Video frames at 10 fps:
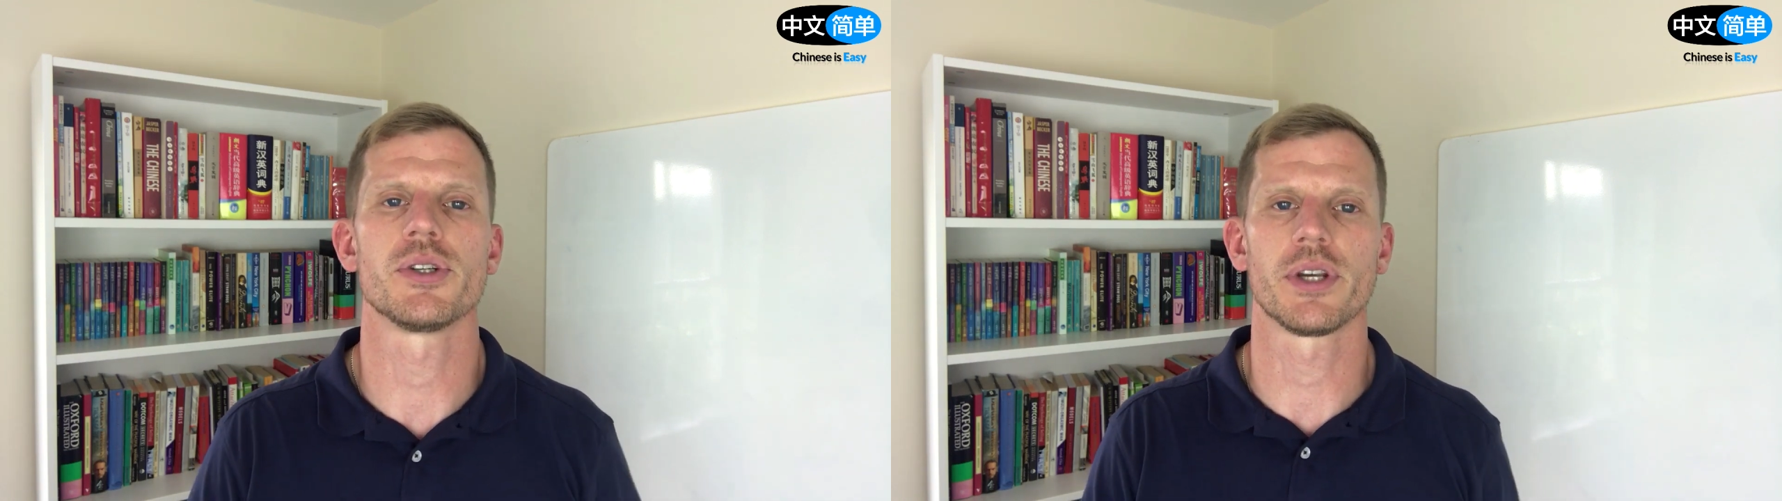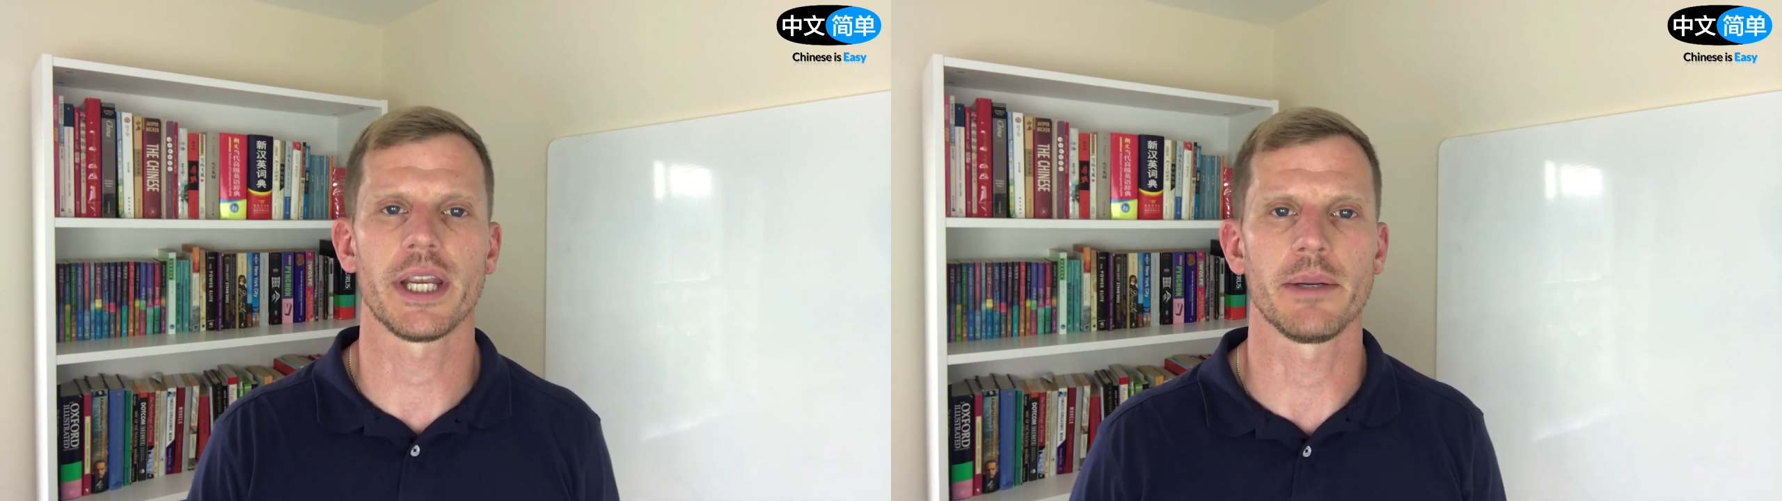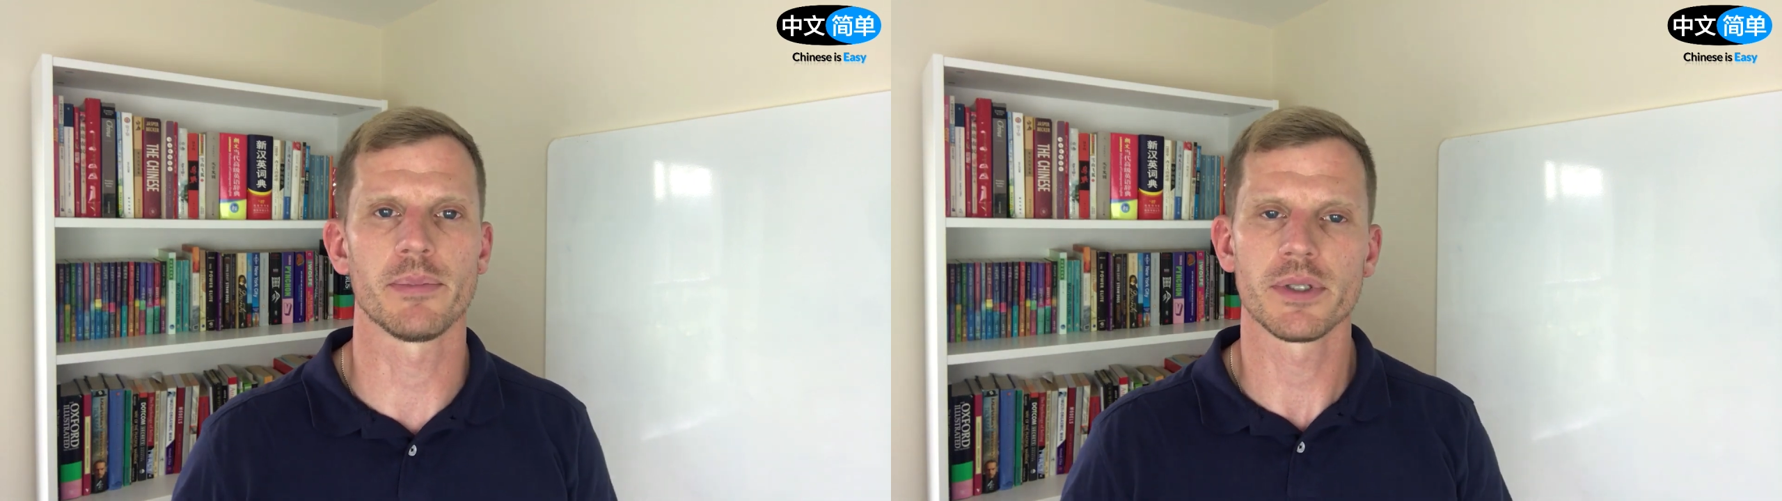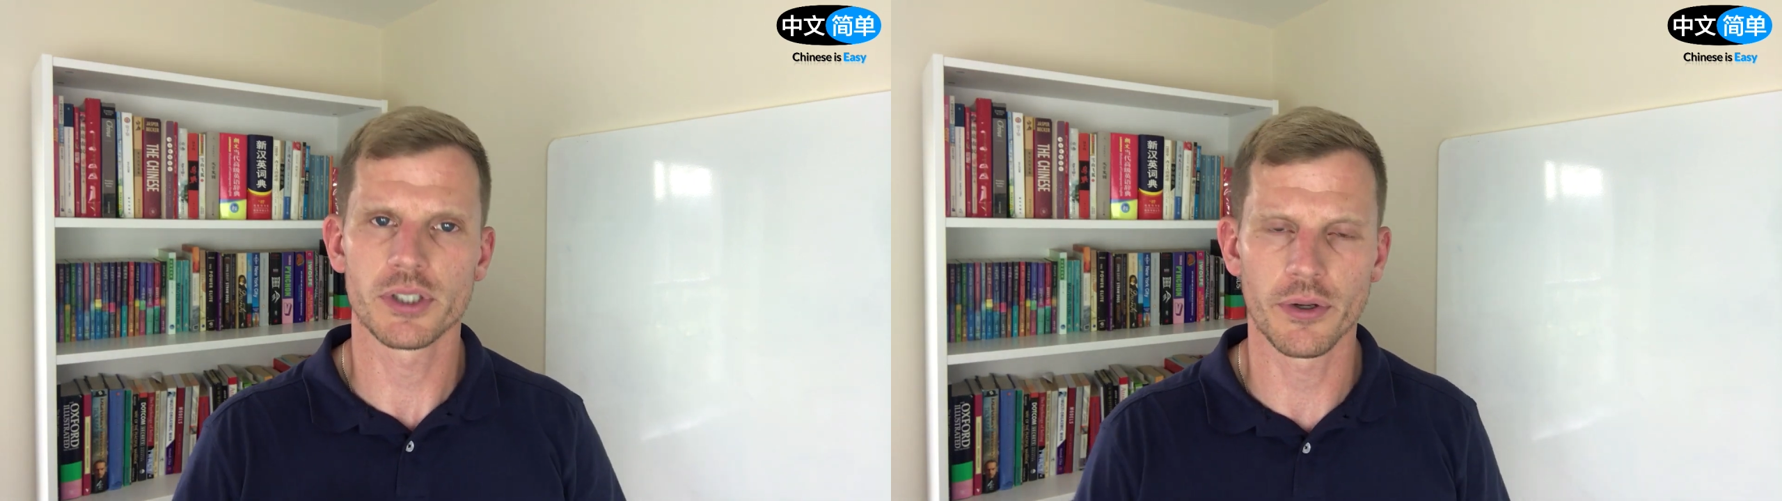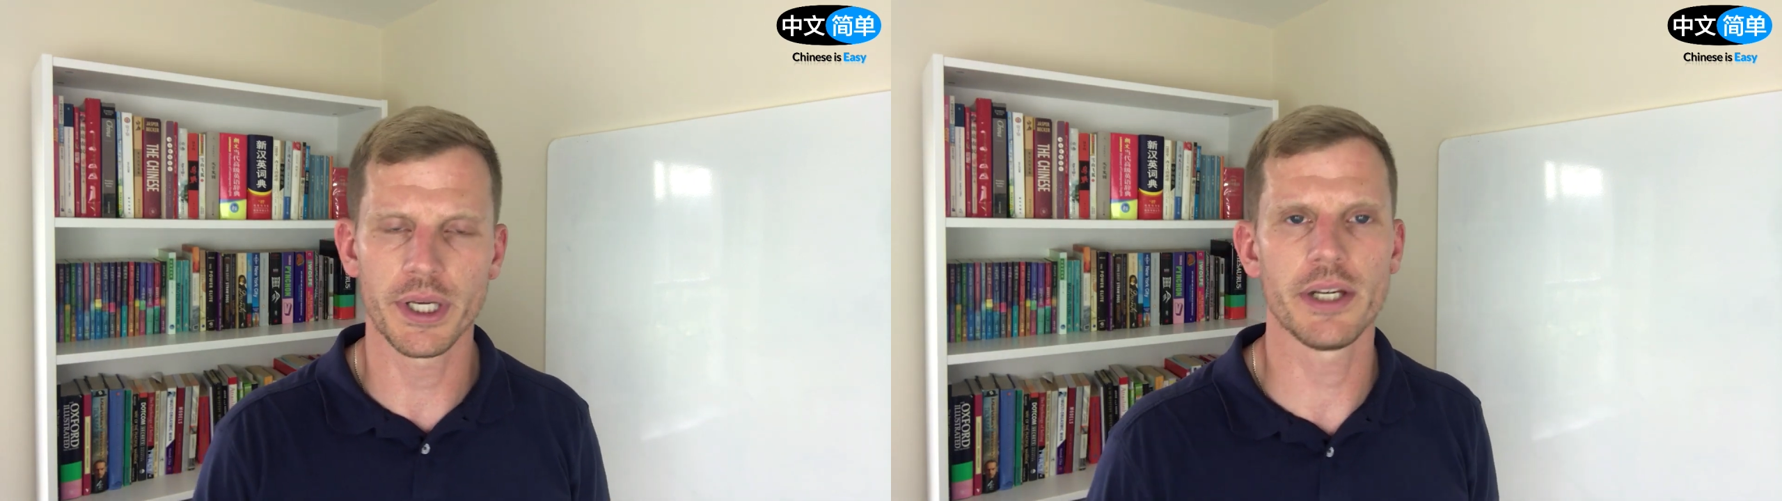You keep
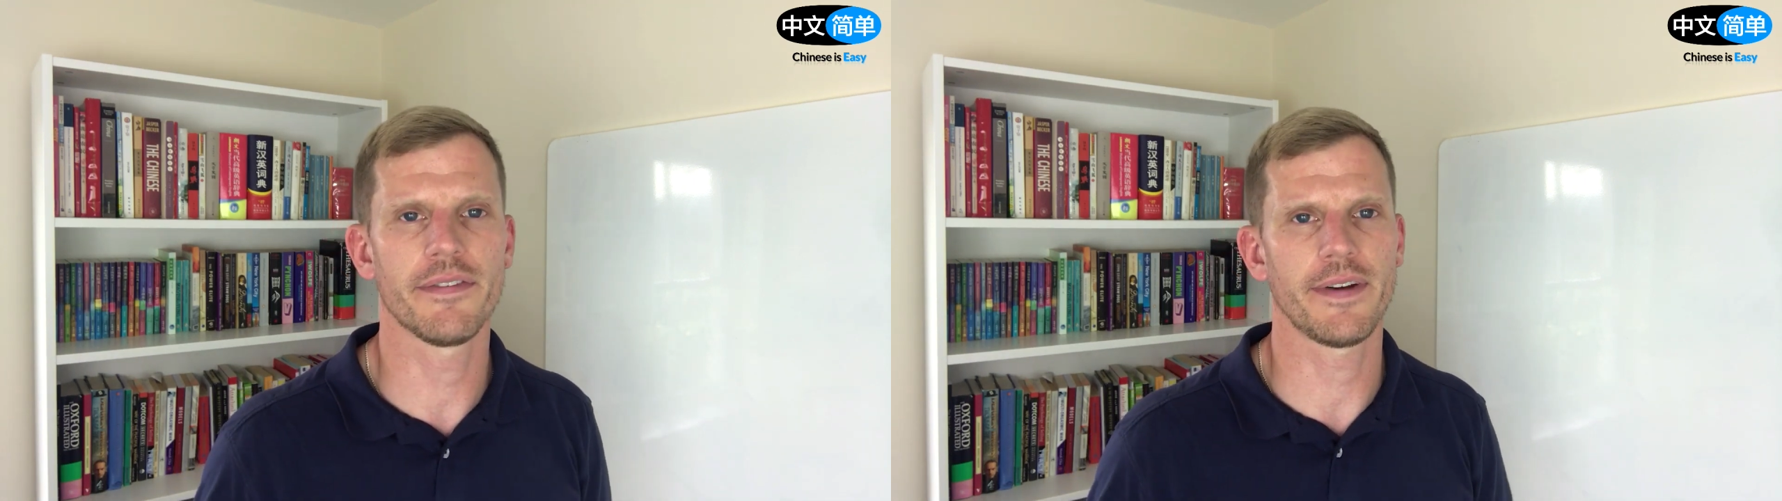doing your